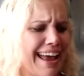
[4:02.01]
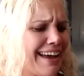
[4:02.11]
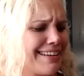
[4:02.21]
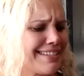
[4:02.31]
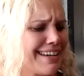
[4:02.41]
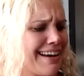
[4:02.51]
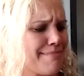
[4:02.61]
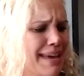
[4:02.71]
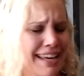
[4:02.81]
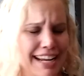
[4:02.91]
And
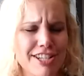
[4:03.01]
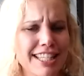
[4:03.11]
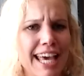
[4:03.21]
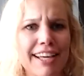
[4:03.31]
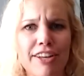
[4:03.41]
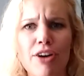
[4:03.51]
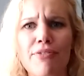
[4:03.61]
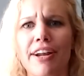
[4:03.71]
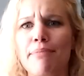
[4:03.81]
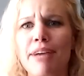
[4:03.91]
uh, man, I just can't get
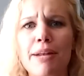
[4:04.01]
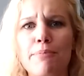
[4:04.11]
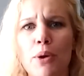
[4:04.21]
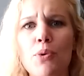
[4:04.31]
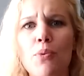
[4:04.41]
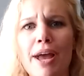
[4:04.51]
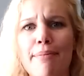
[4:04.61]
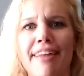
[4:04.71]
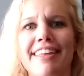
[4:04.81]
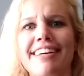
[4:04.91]
over it. I'm kind of blown away
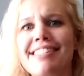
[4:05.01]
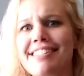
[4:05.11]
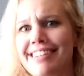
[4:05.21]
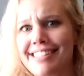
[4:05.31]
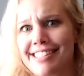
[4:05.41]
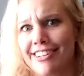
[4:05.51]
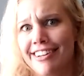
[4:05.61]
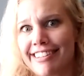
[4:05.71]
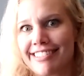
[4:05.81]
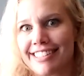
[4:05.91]
by this. It's
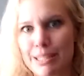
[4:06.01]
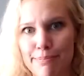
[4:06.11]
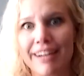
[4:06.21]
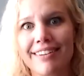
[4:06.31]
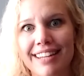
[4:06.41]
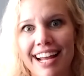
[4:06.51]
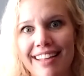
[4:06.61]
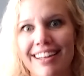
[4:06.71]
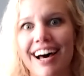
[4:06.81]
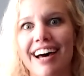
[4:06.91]
good. It's better than
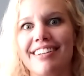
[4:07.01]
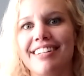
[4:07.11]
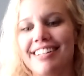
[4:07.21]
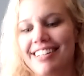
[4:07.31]
I thought.